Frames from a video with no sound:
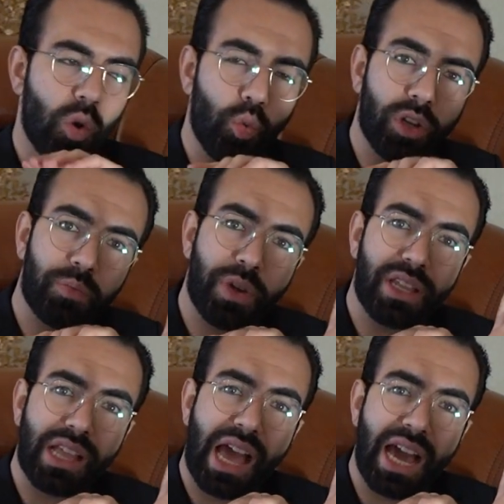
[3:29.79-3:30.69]
1
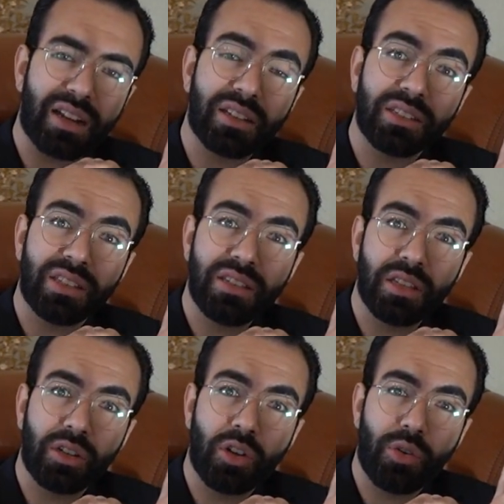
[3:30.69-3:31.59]
paid actor says
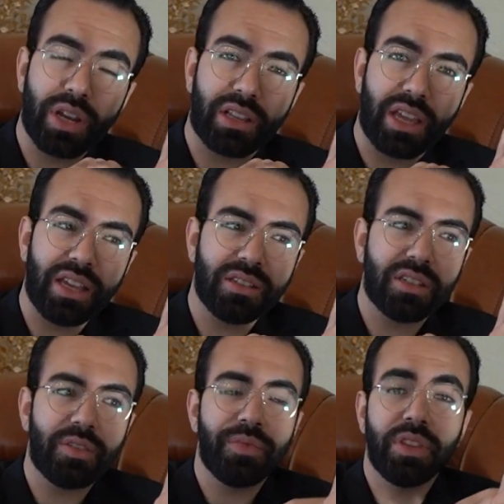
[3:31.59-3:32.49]
the correct
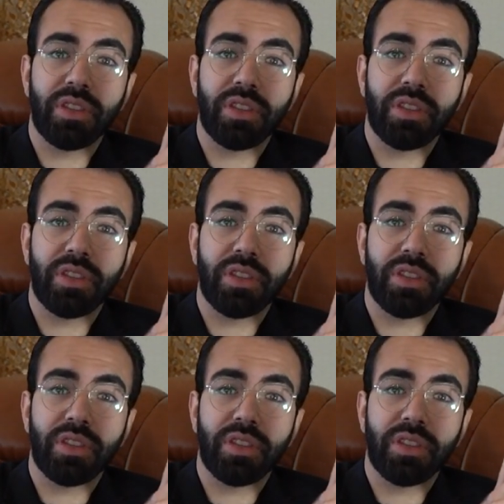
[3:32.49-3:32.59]
answer,